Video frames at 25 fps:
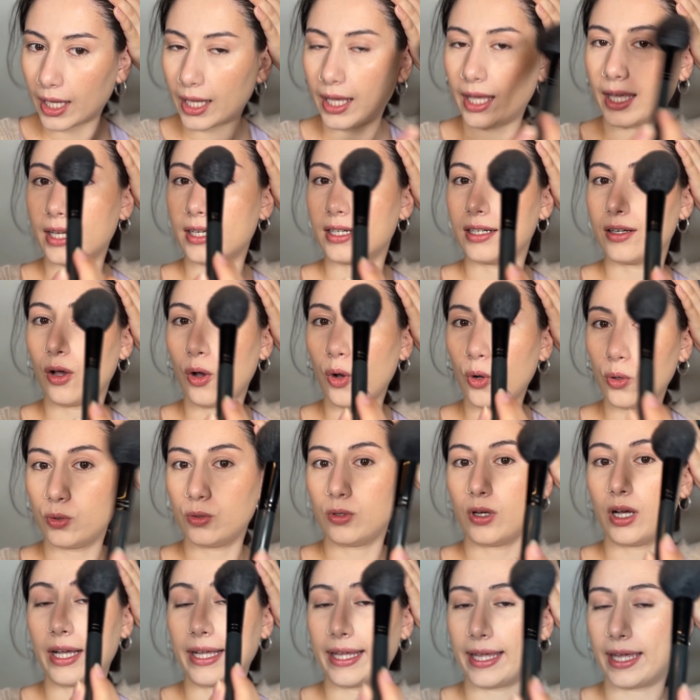And
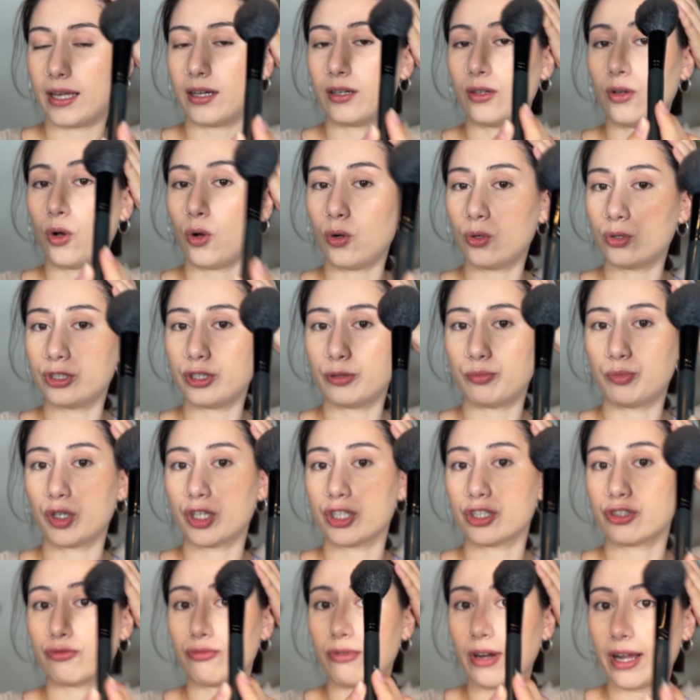hold your
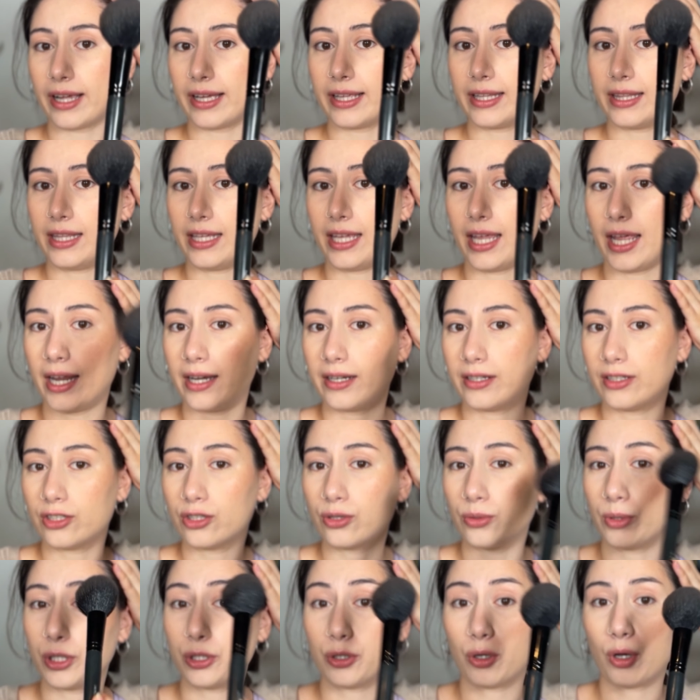brush right at the end
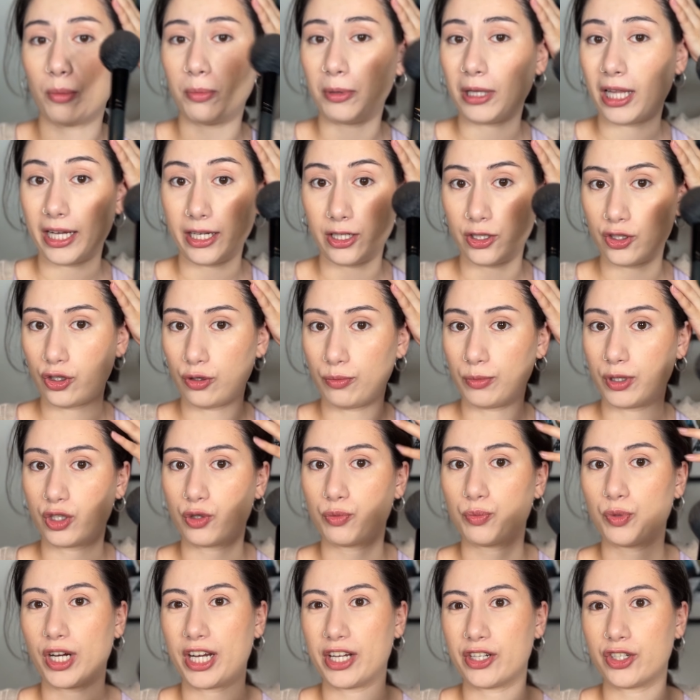so you're not applying too much
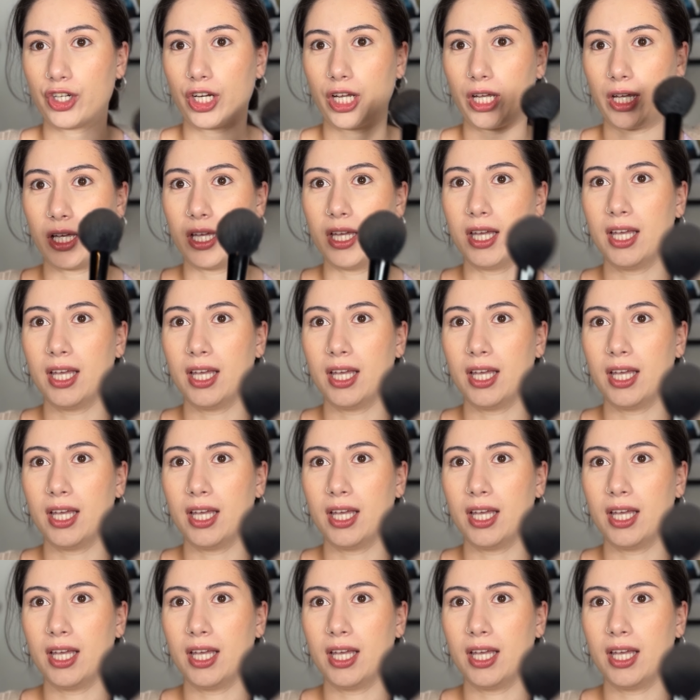pressure